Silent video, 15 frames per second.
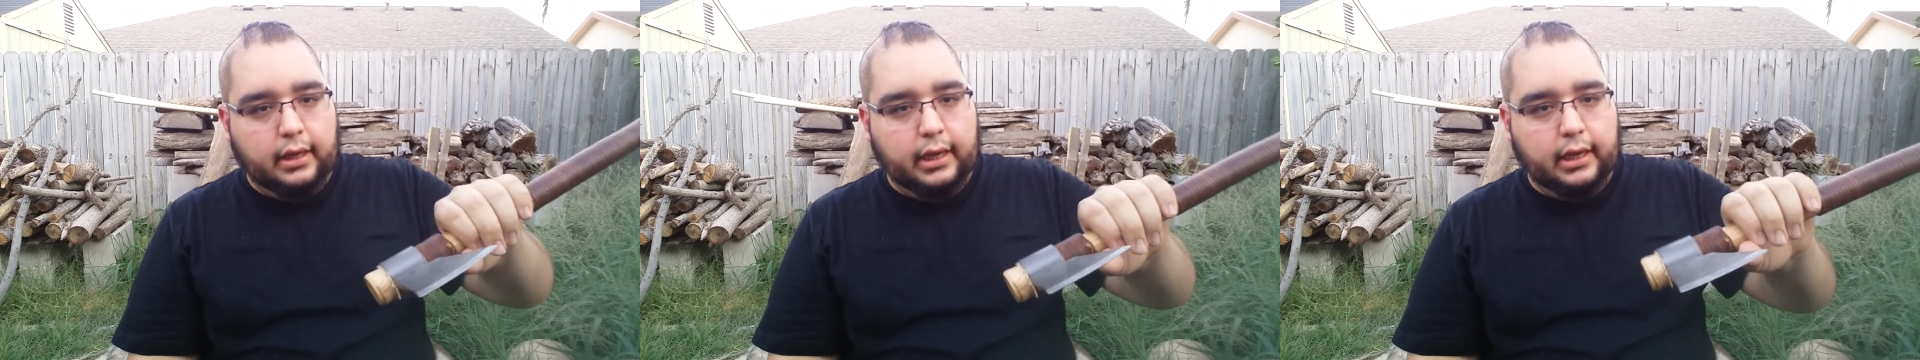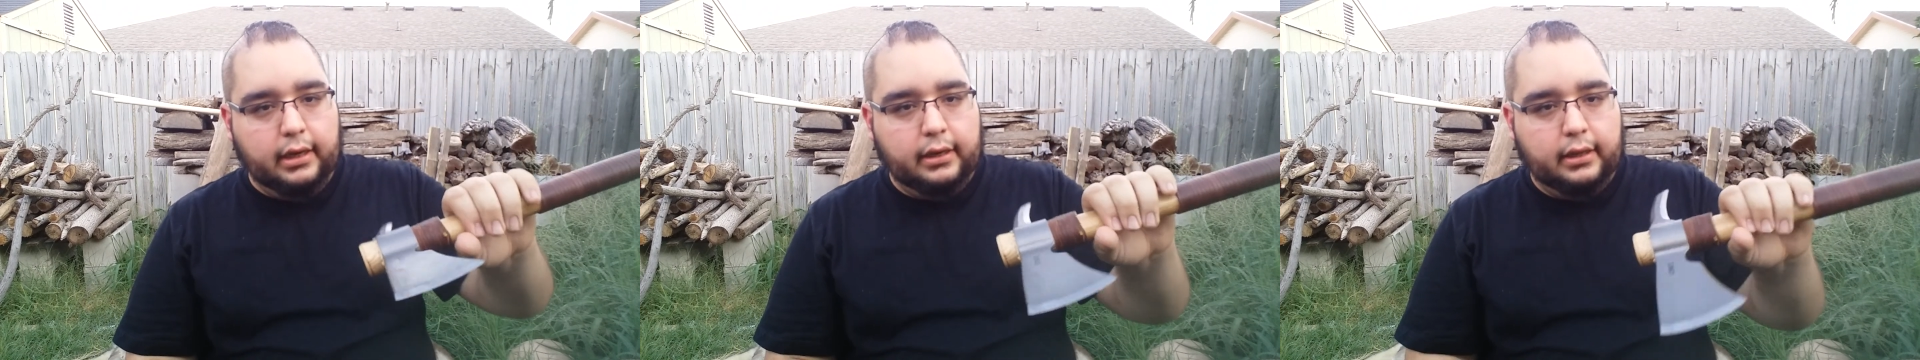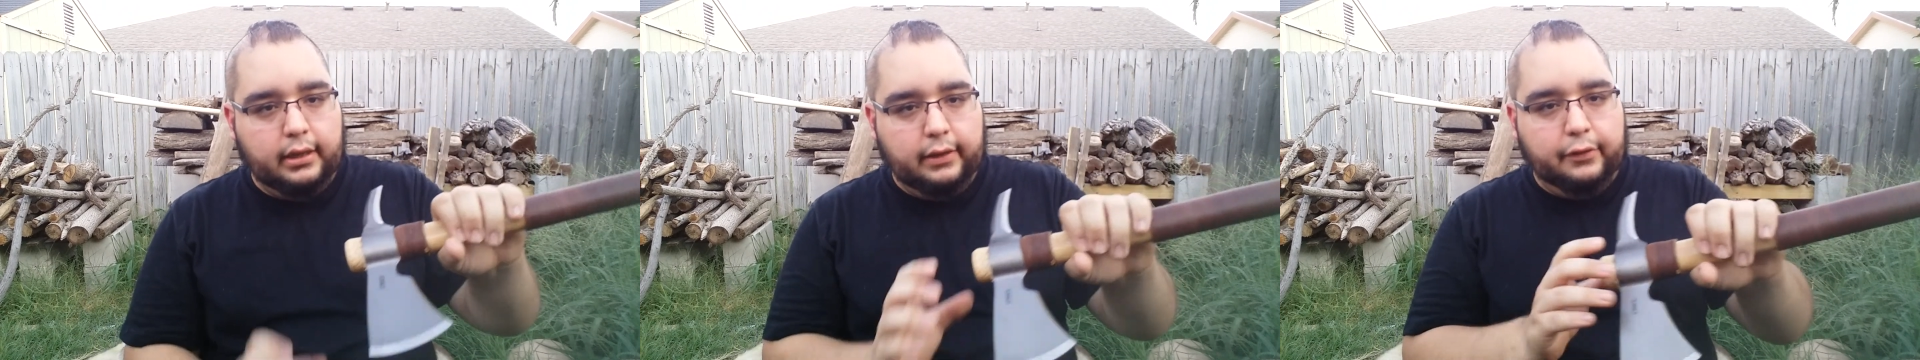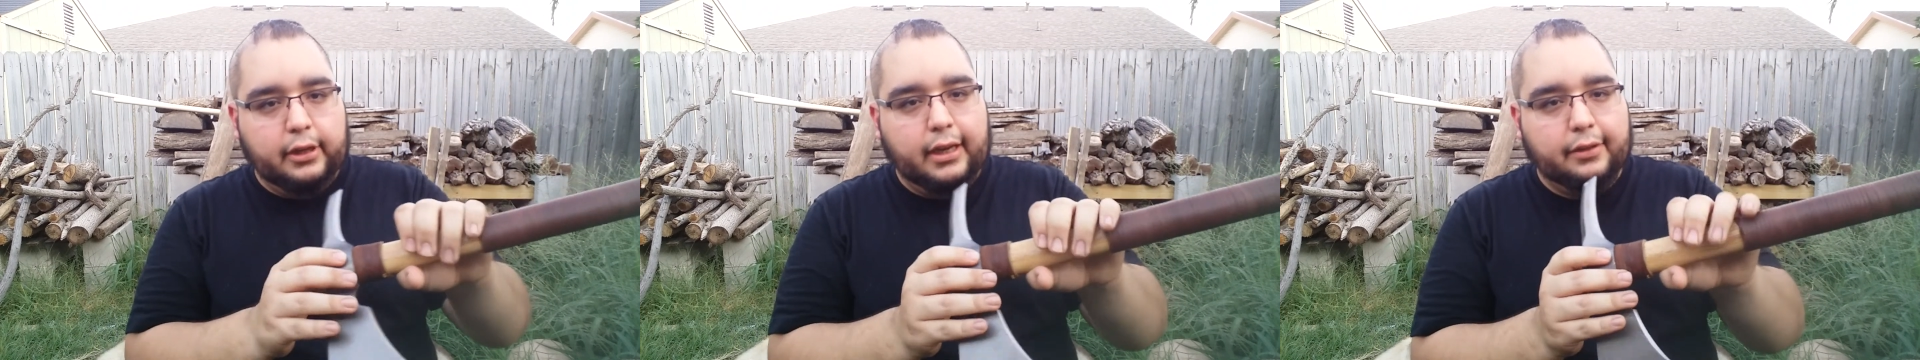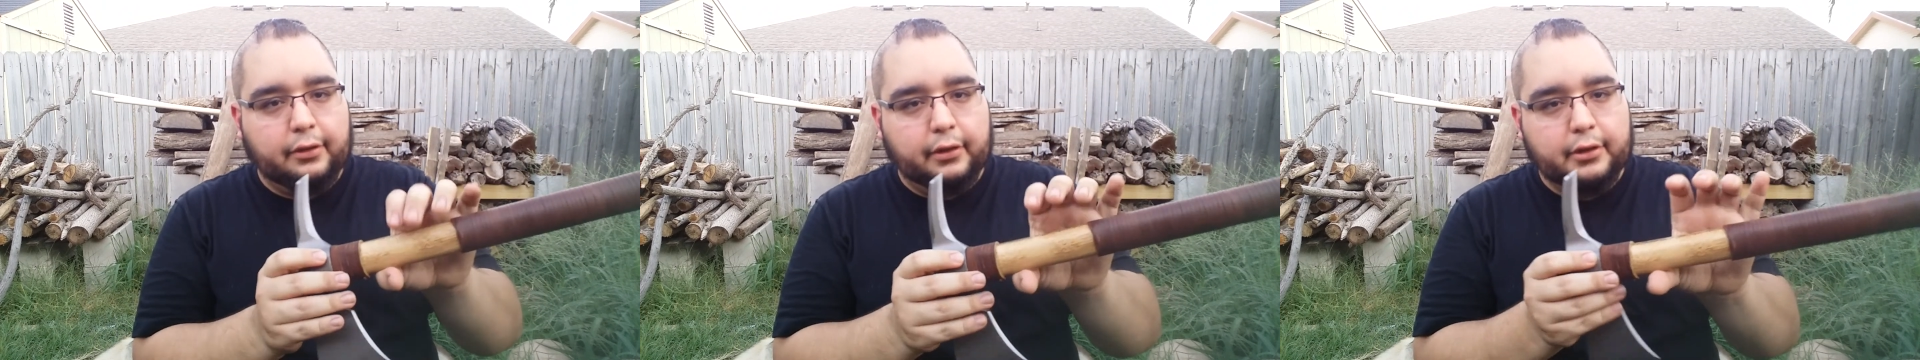And if you
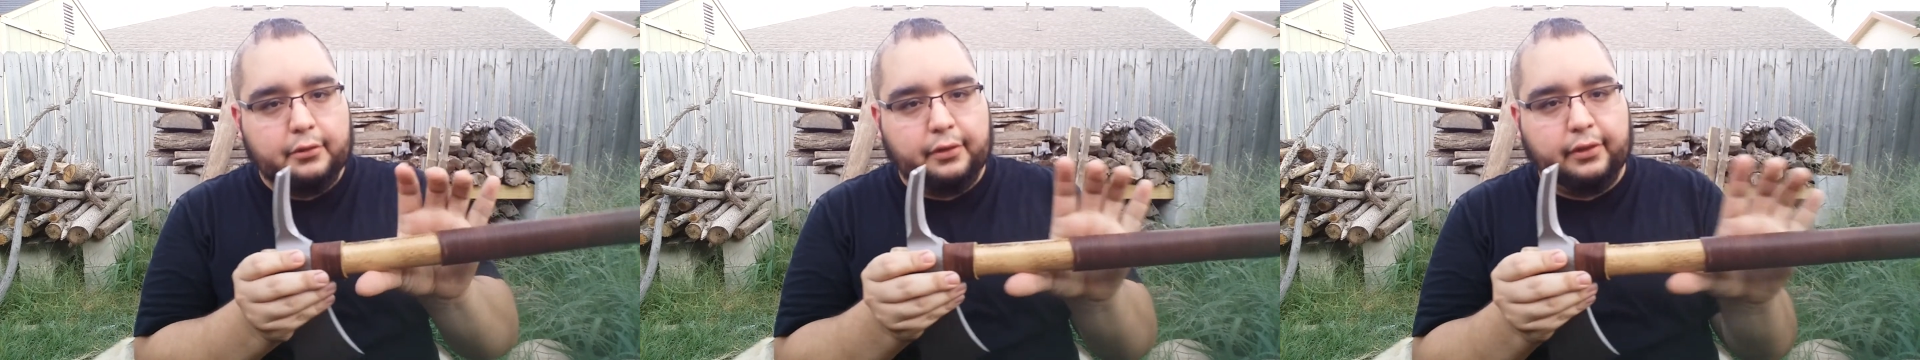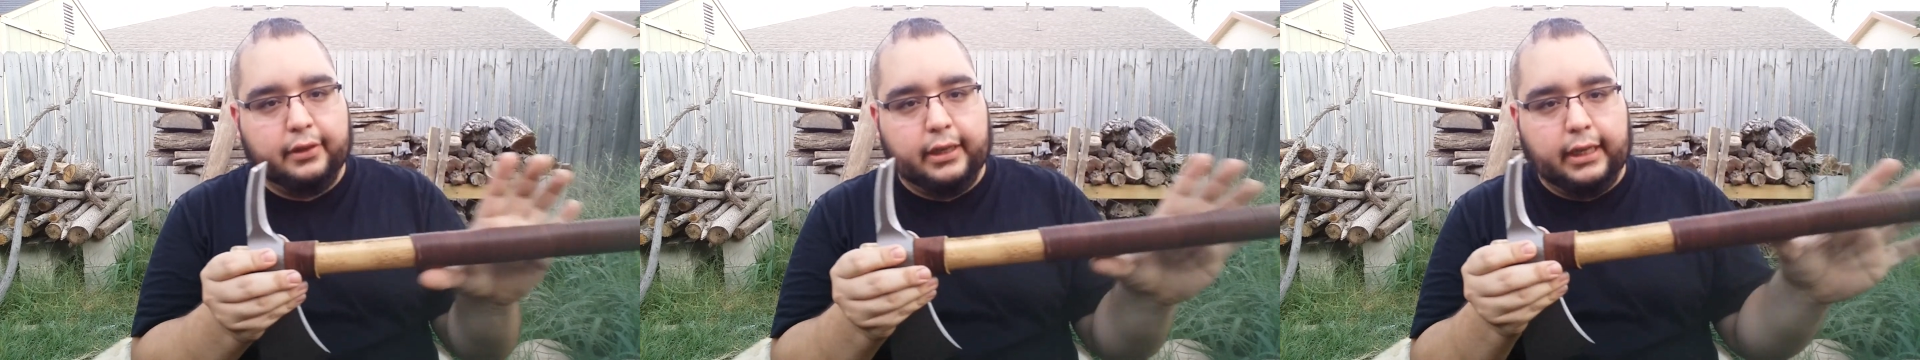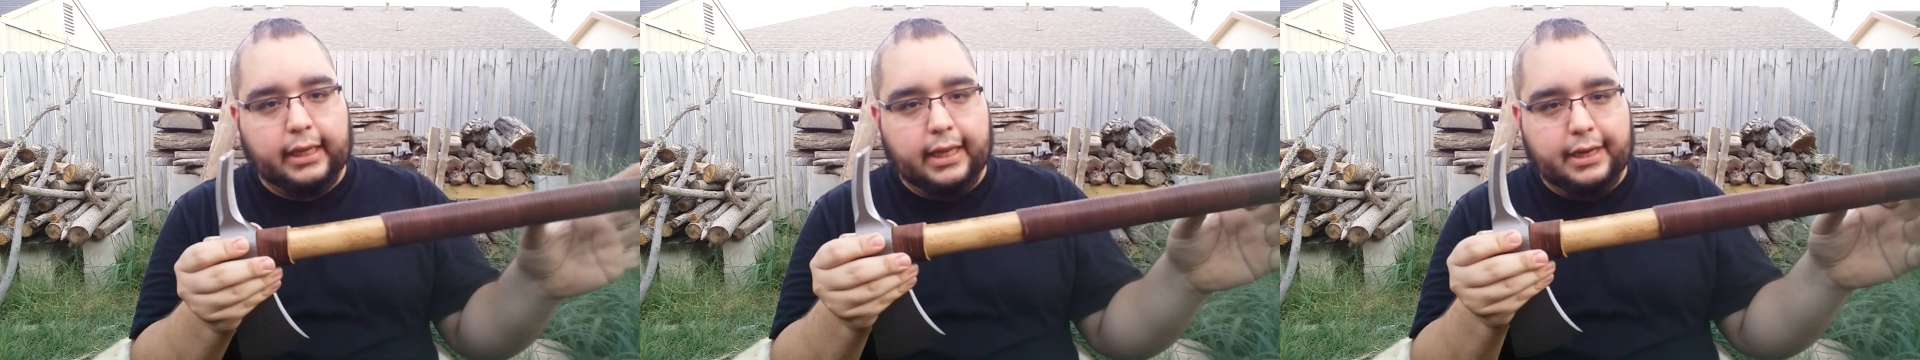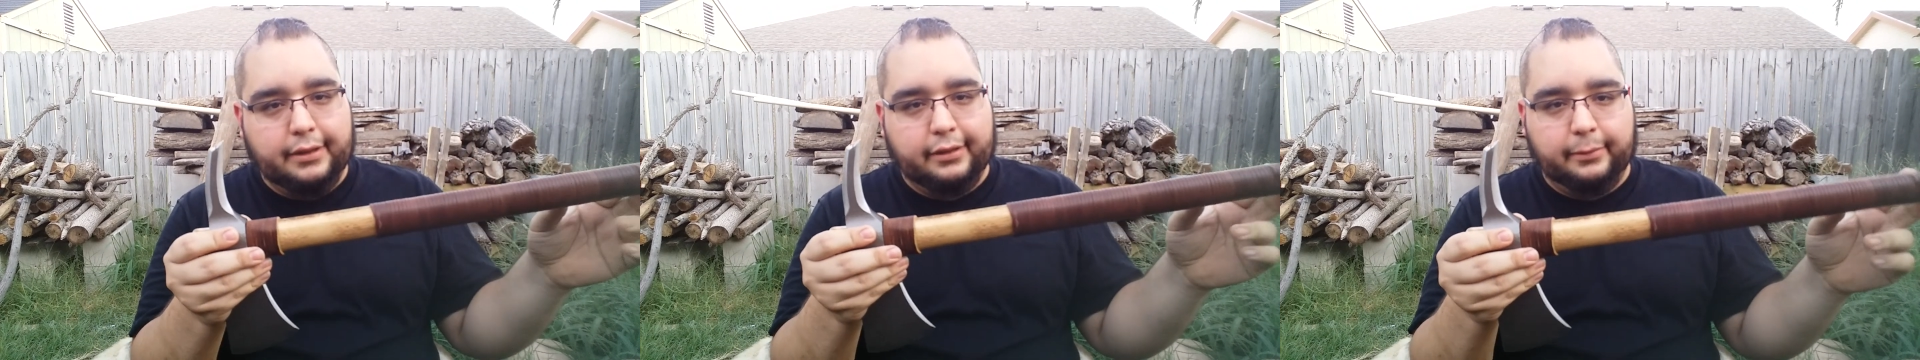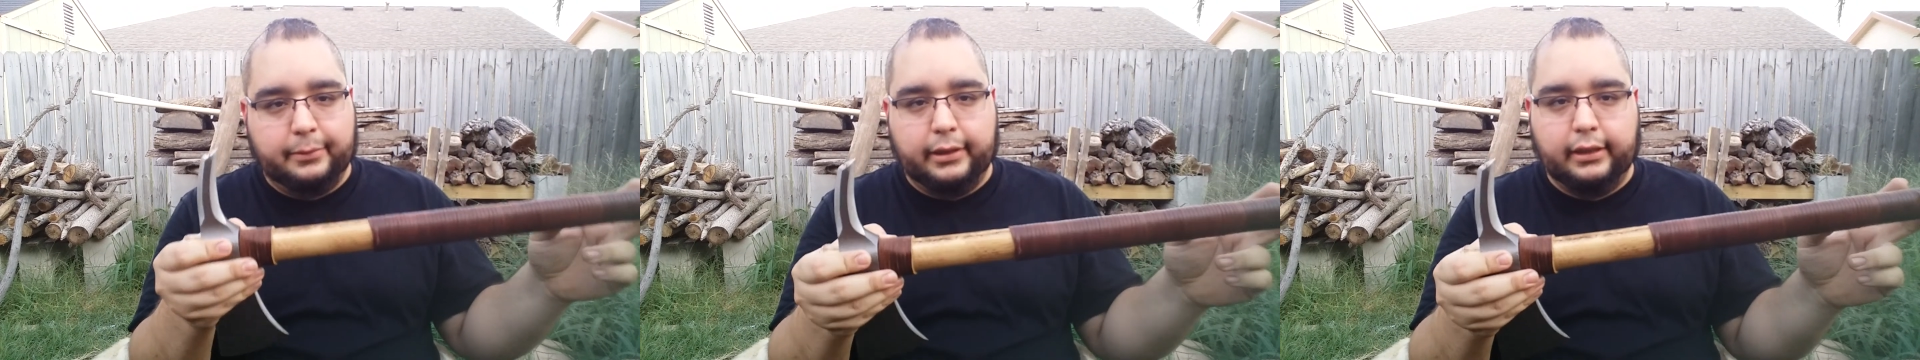guys are interested in getting
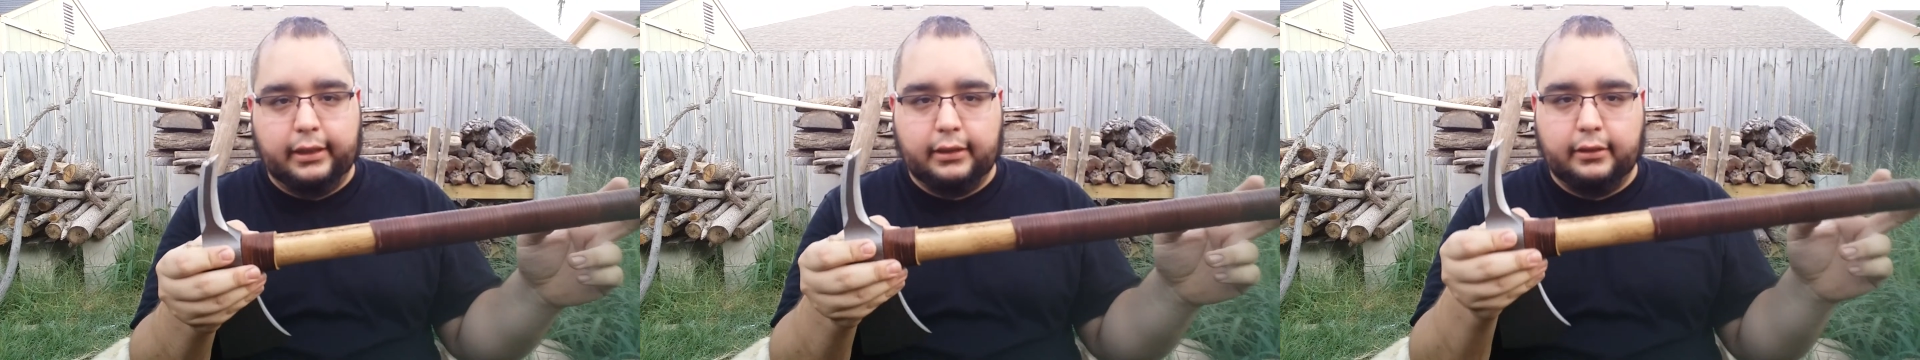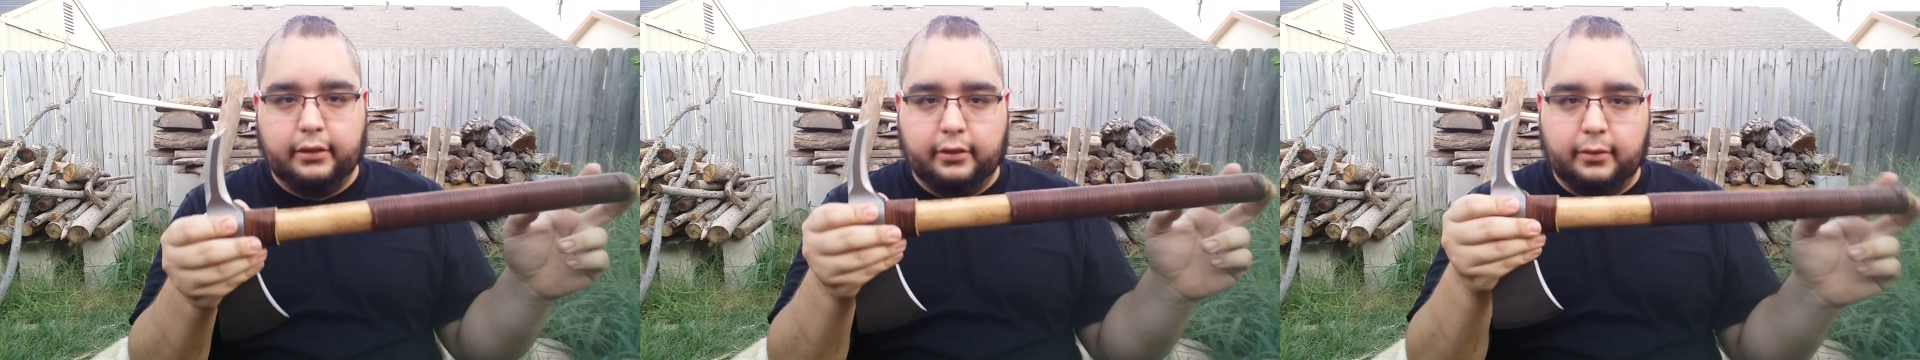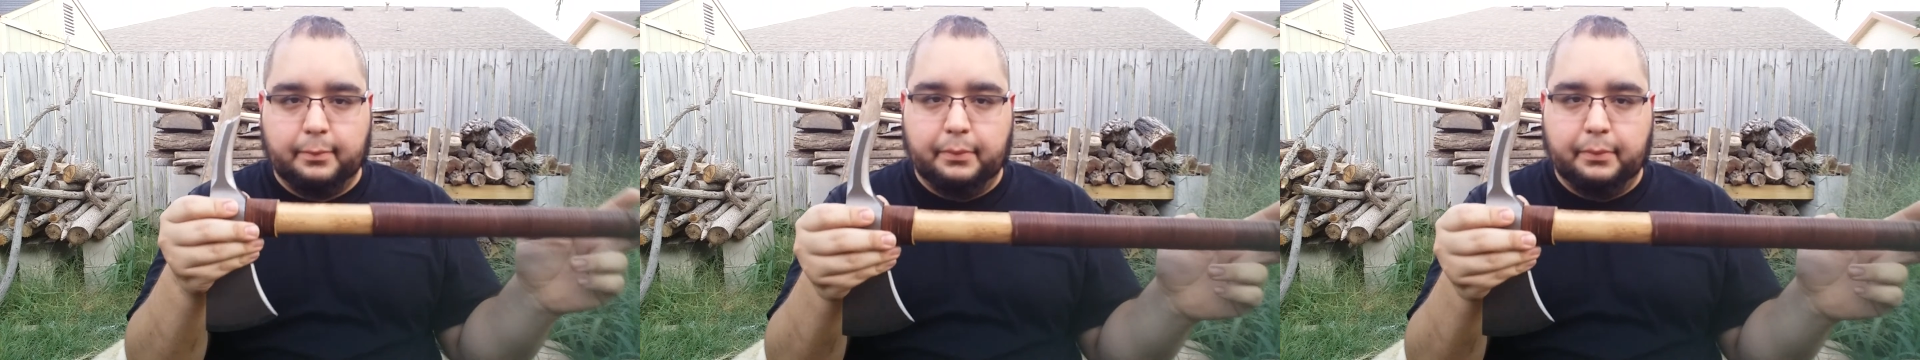something like this,